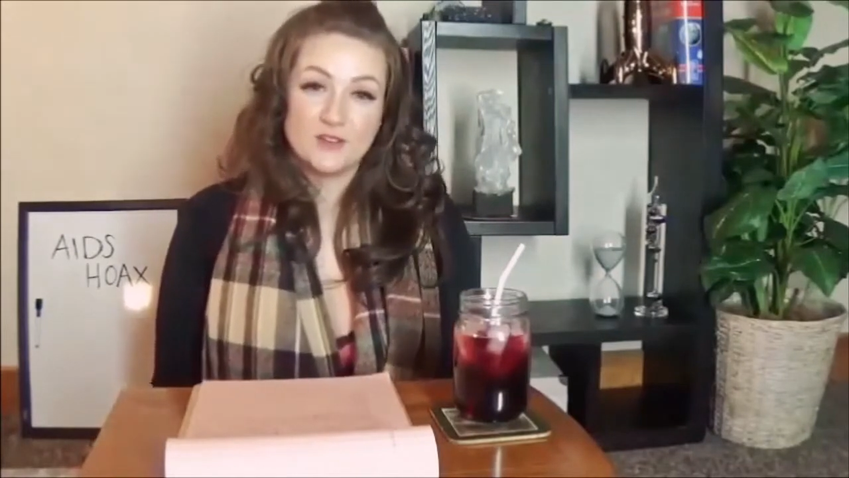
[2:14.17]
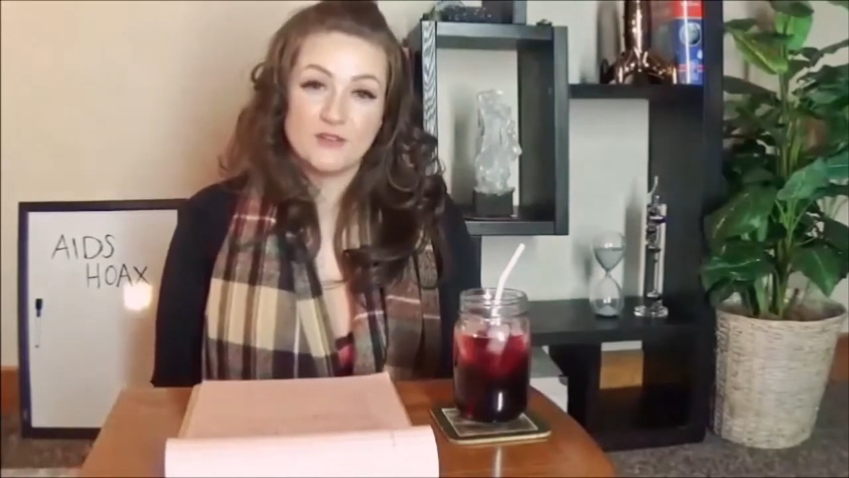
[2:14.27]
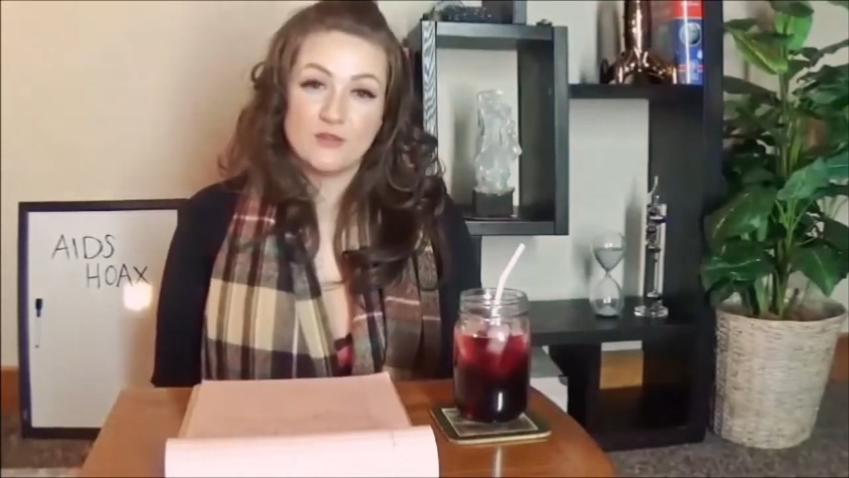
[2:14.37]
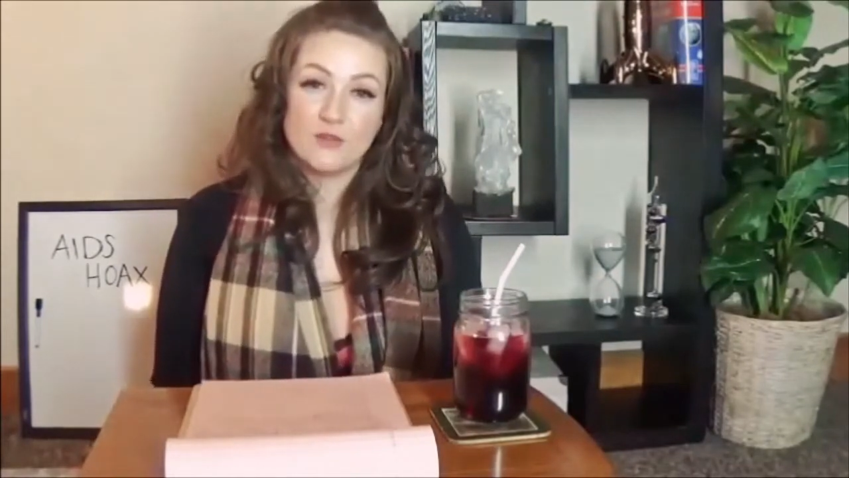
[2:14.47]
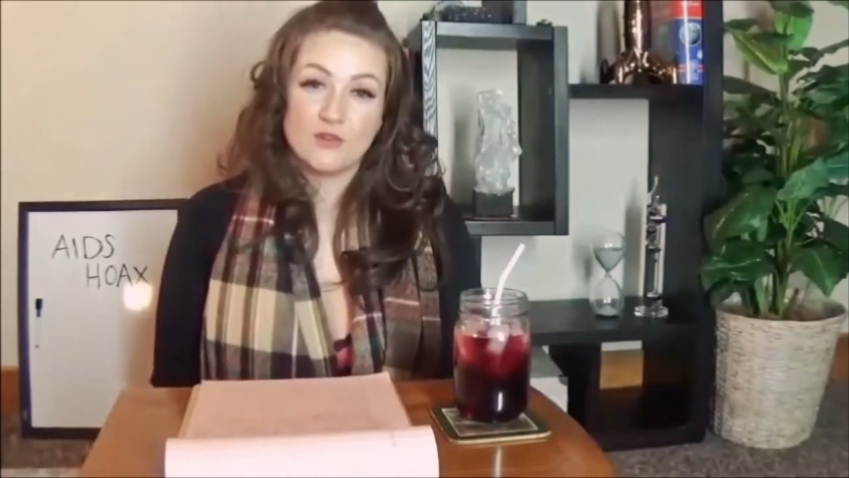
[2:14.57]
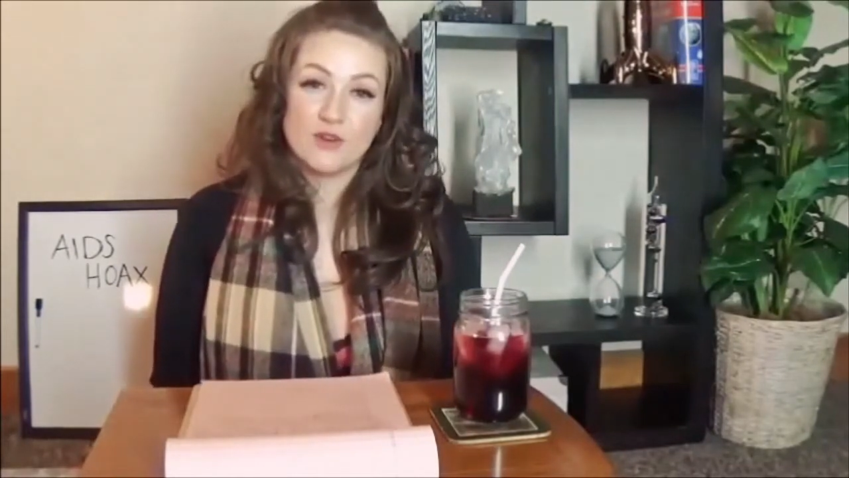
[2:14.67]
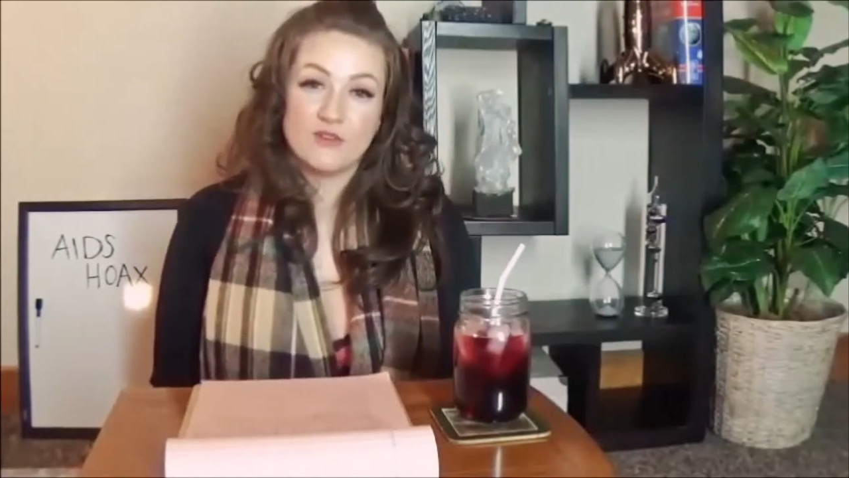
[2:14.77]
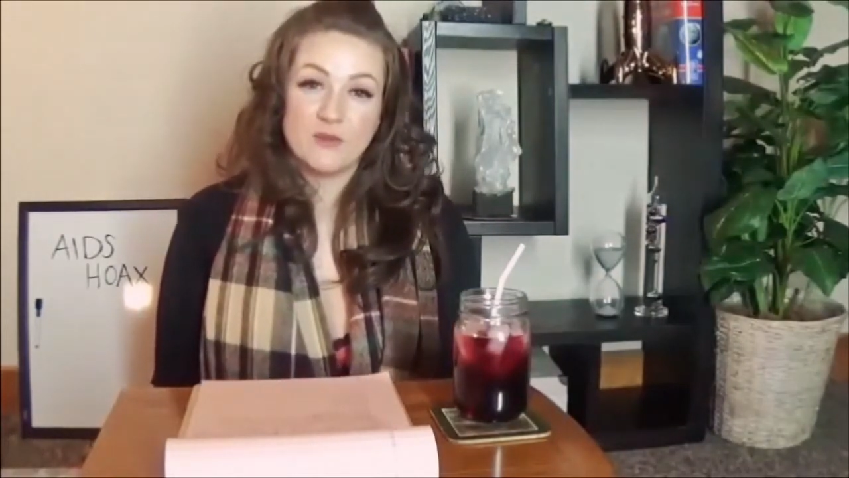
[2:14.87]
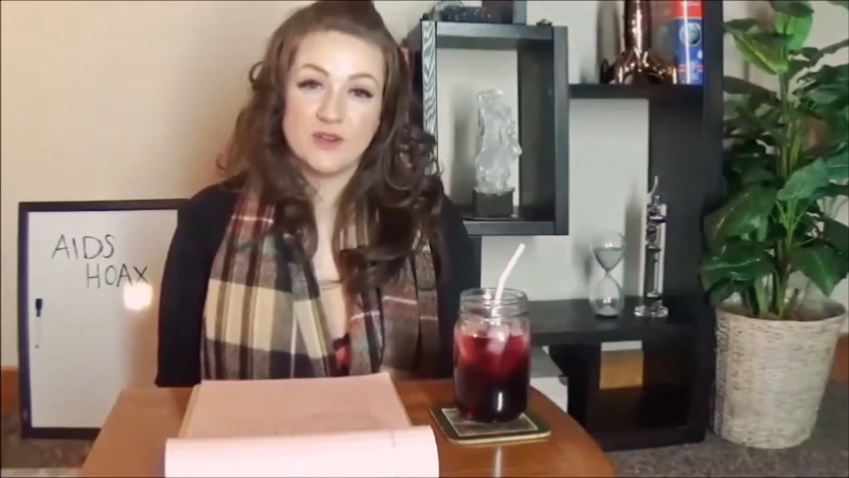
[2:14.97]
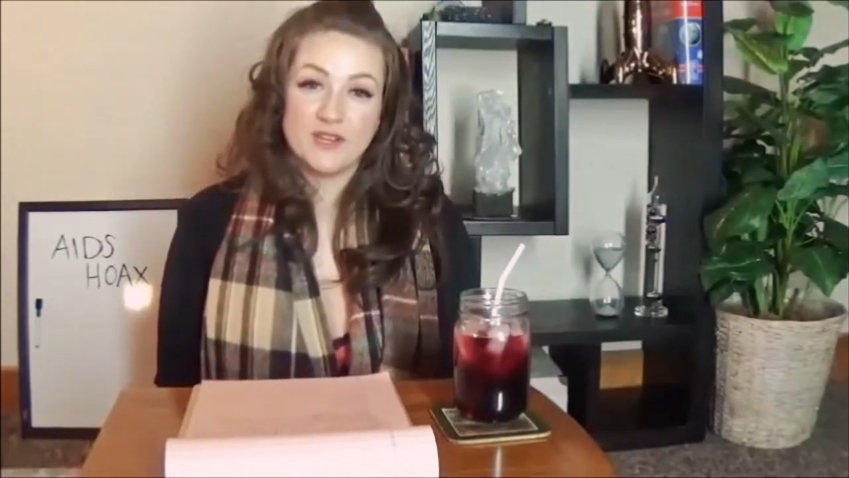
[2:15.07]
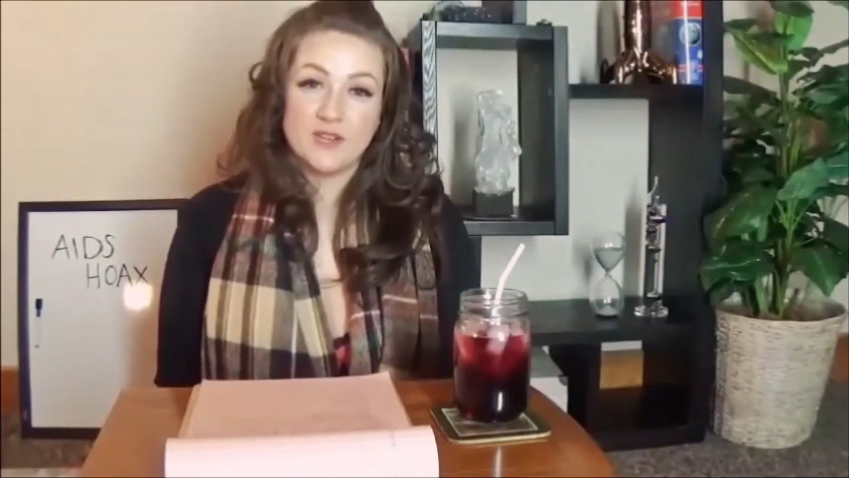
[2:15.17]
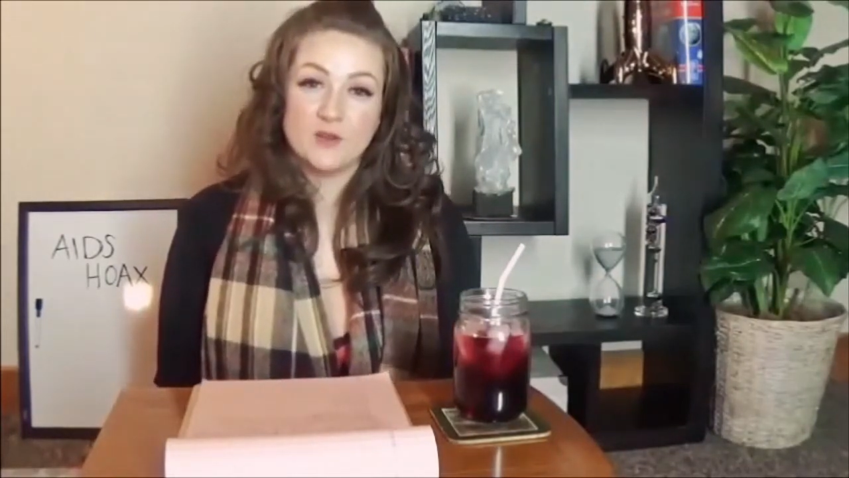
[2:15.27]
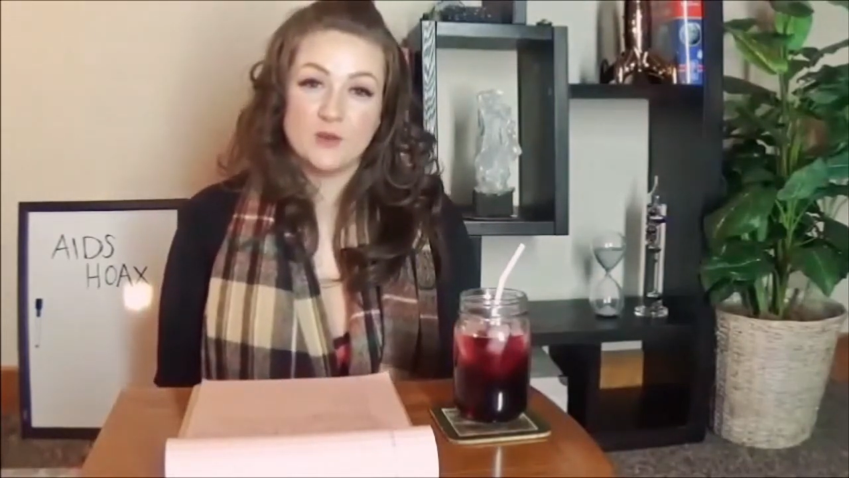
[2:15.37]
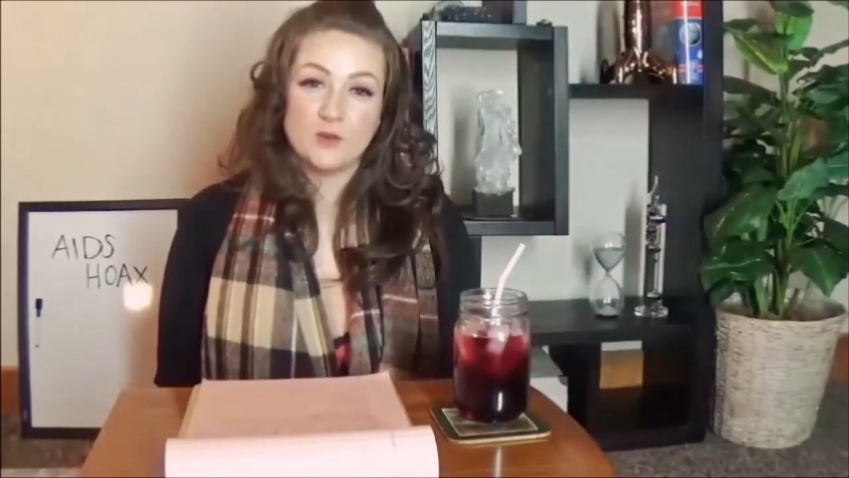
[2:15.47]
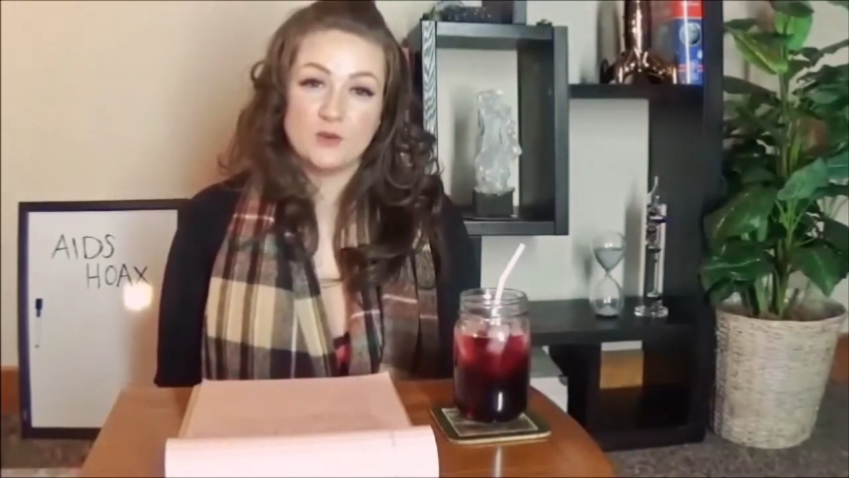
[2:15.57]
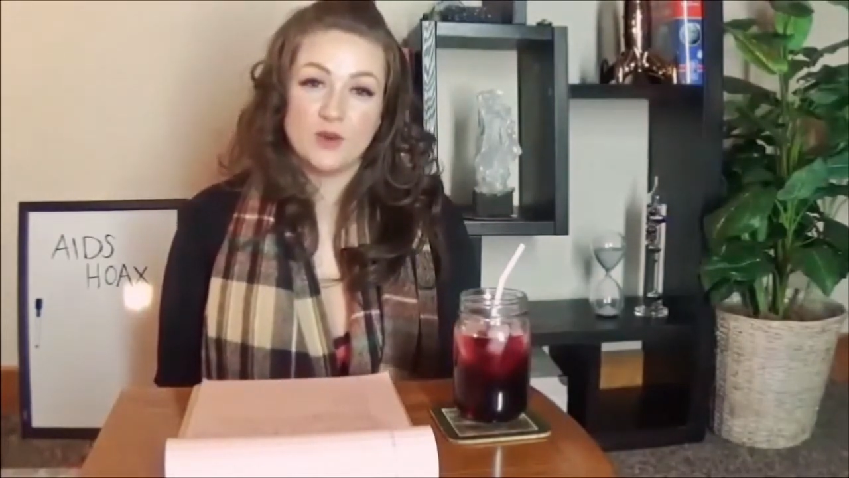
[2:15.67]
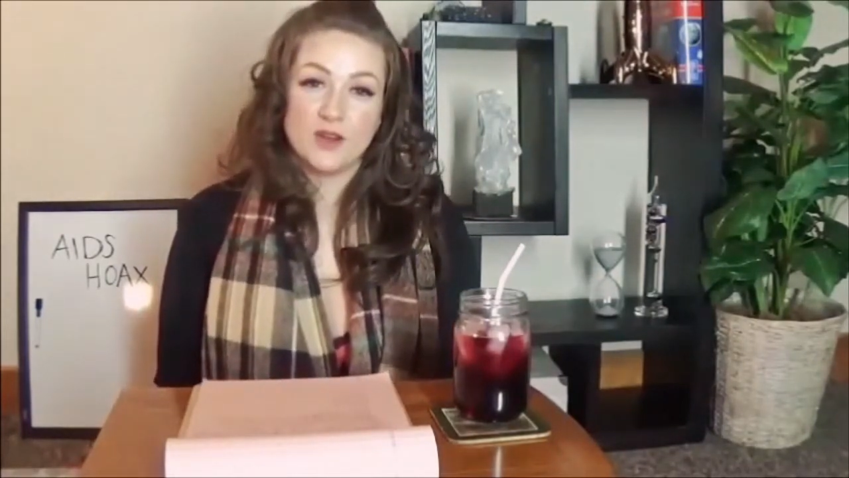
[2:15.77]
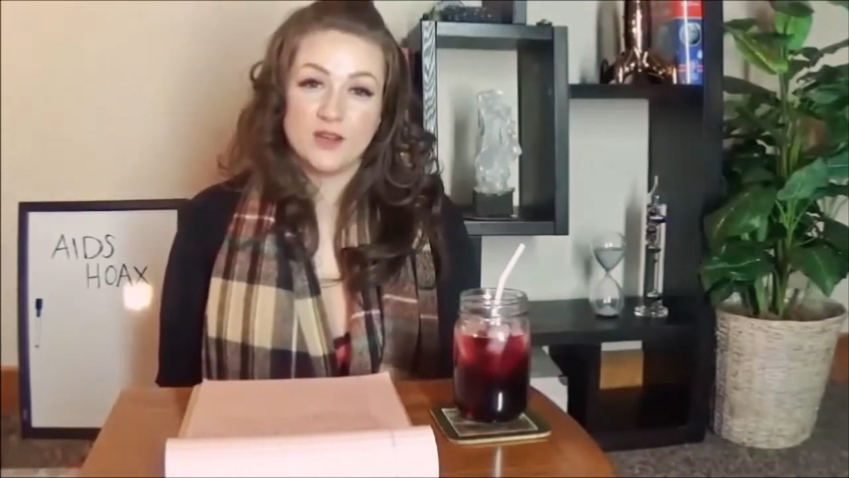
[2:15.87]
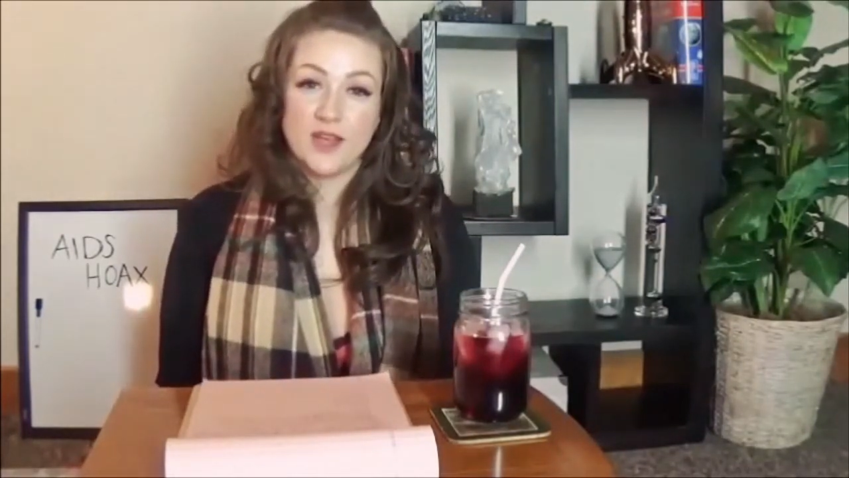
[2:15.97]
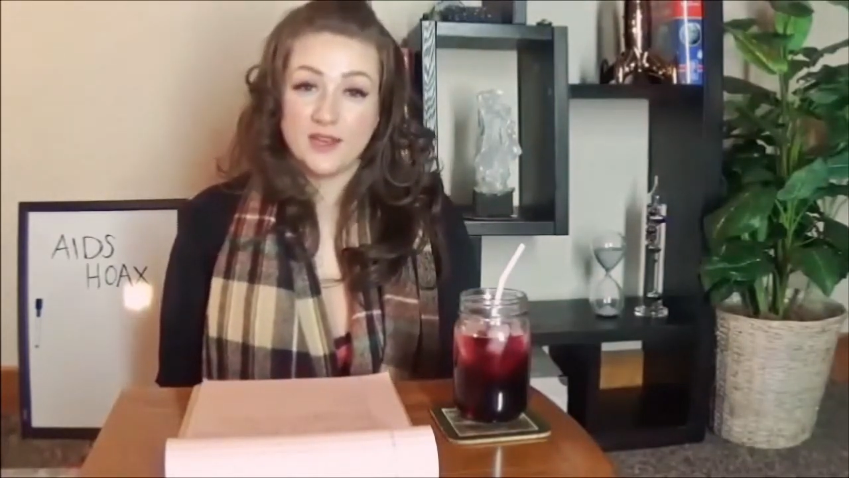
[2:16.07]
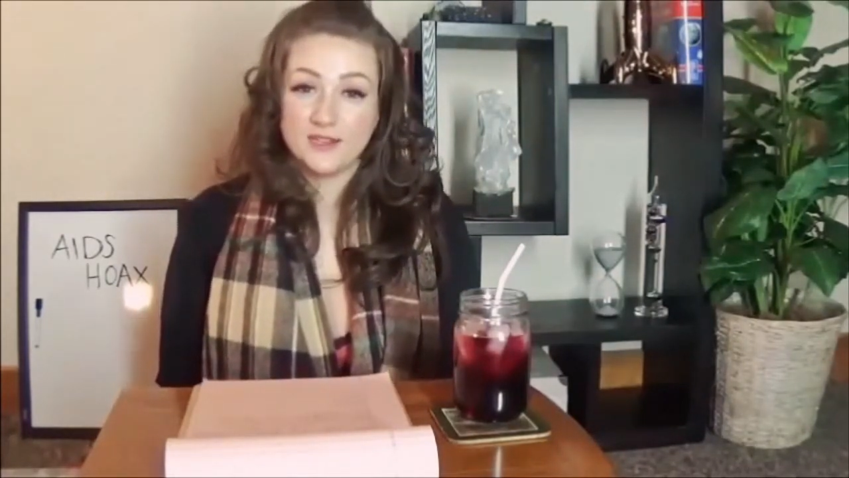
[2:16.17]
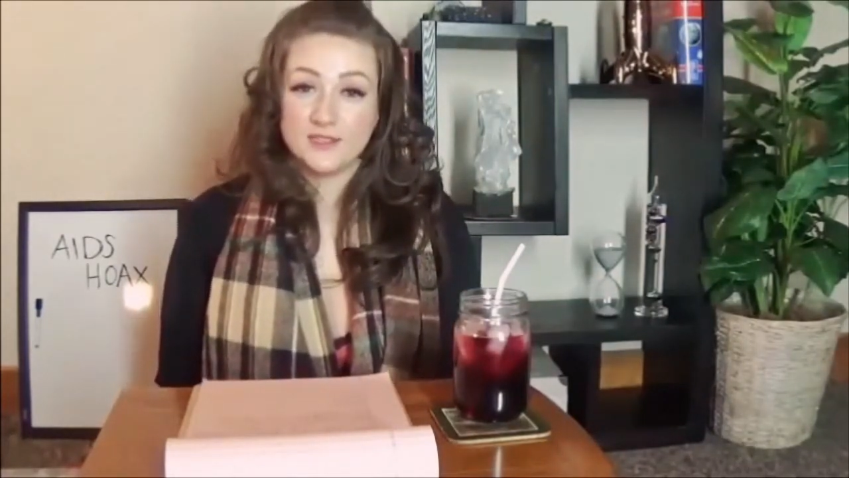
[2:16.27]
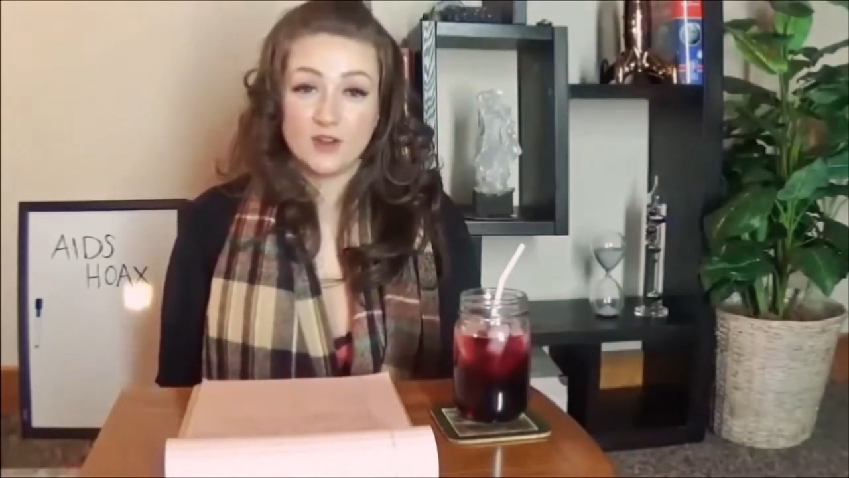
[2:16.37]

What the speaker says: for everybody who hadn't